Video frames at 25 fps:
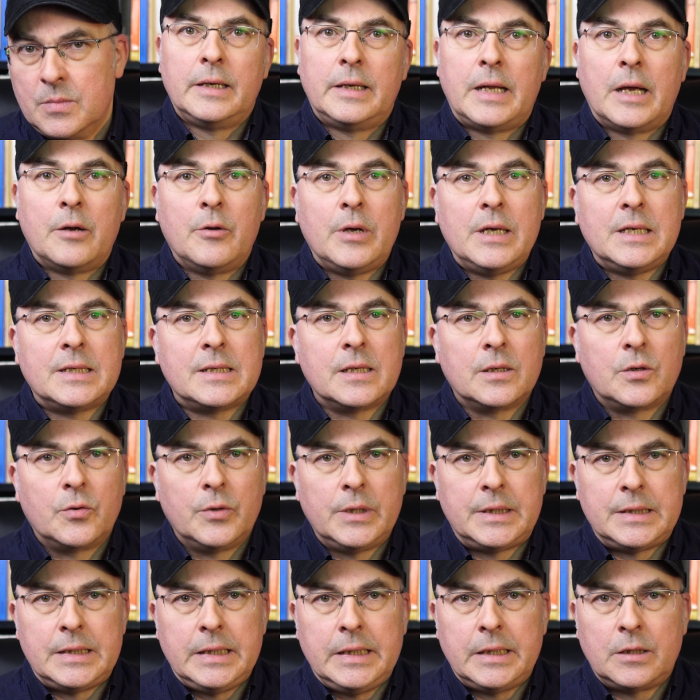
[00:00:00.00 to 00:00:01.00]
There is a
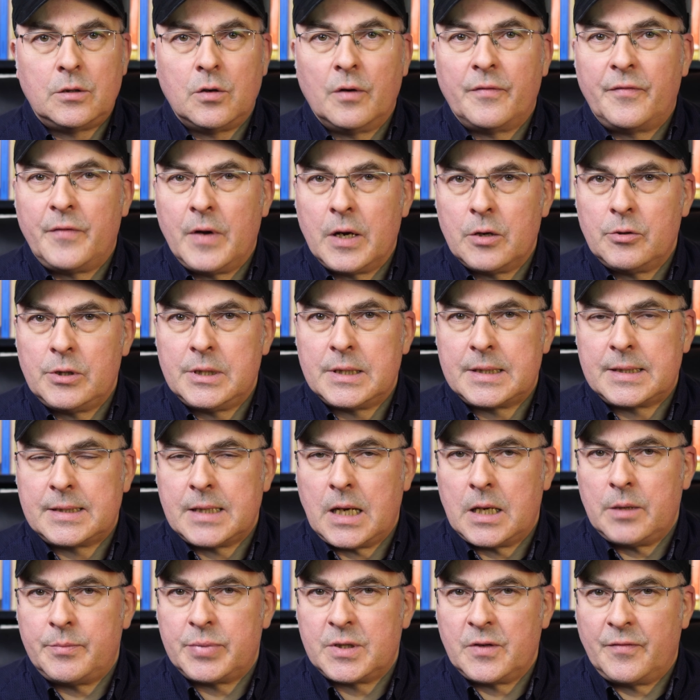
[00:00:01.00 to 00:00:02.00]
critique of various
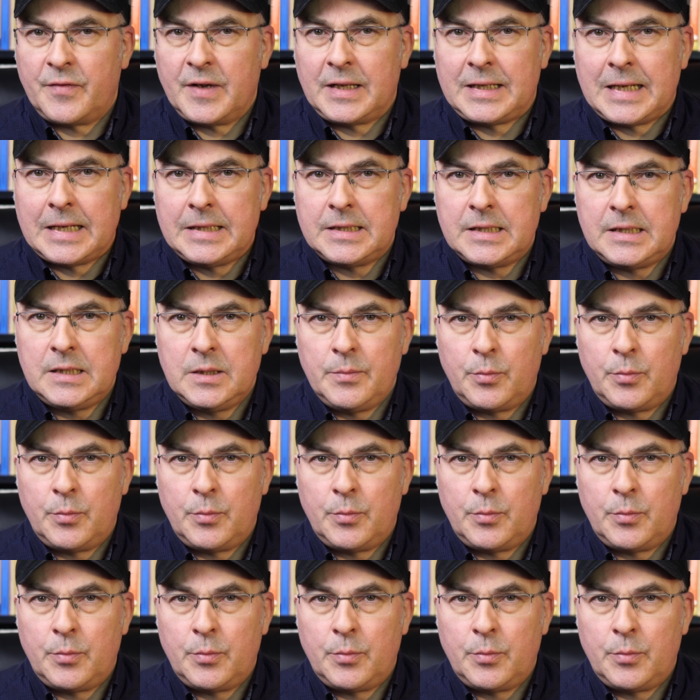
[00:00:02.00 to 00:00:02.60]
types of identity